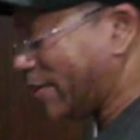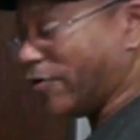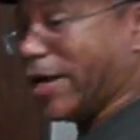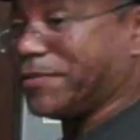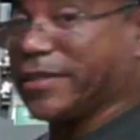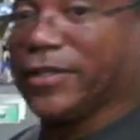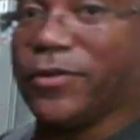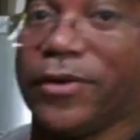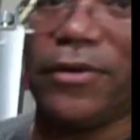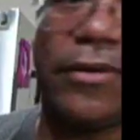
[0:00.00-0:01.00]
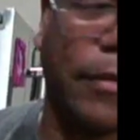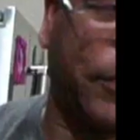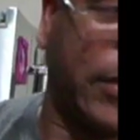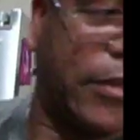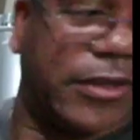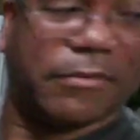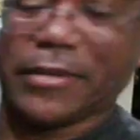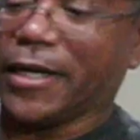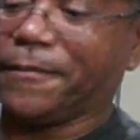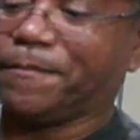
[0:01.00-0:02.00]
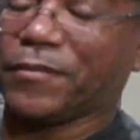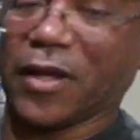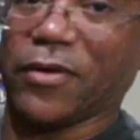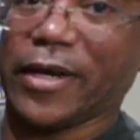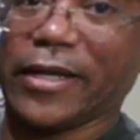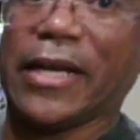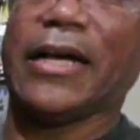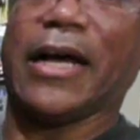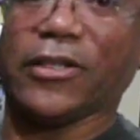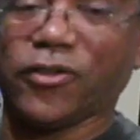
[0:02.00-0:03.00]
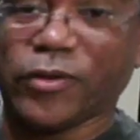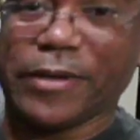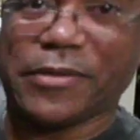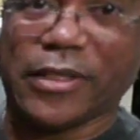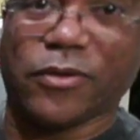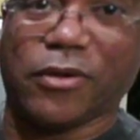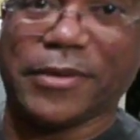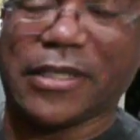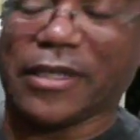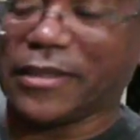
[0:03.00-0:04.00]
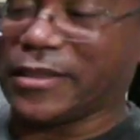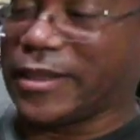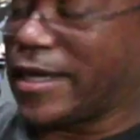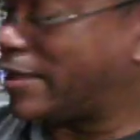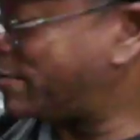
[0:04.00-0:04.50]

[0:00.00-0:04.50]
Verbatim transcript: grapeseed oil, a pretty good amount. All right. I use grapeseed oil because it has